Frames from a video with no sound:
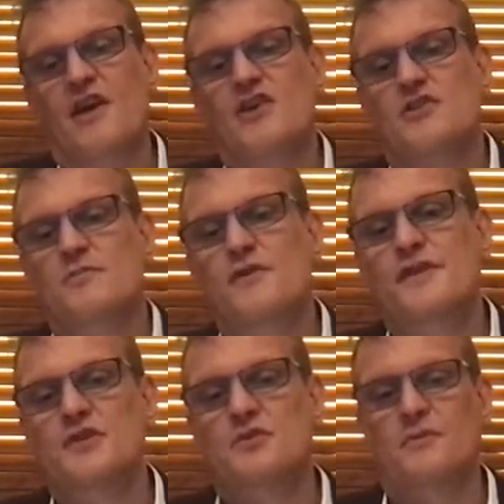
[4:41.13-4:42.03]
to
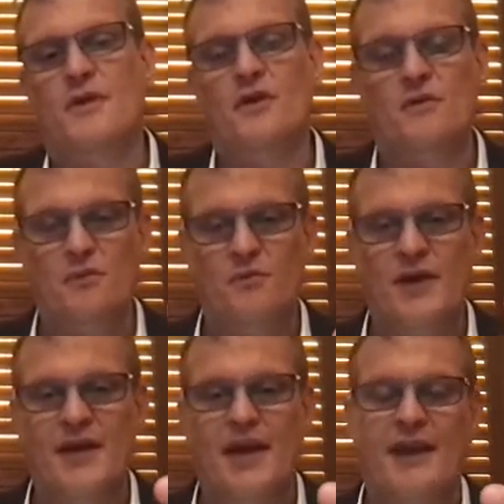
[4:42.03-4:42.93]
moving to a model
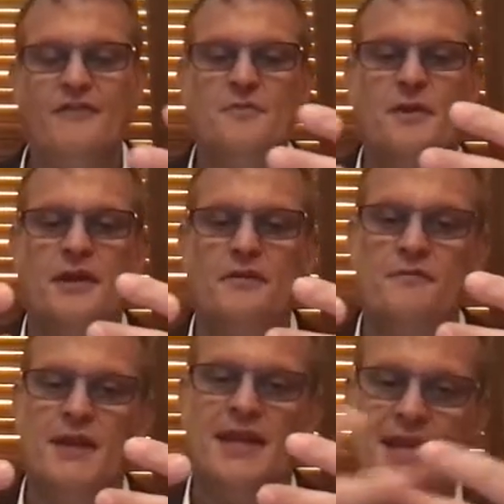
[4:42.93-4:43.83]
where everybody is
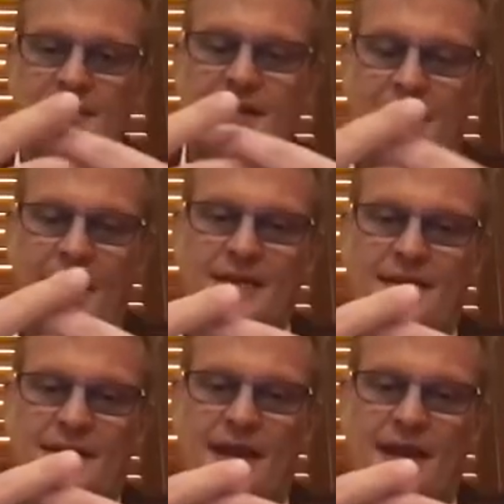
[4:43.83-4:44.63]
really interconnected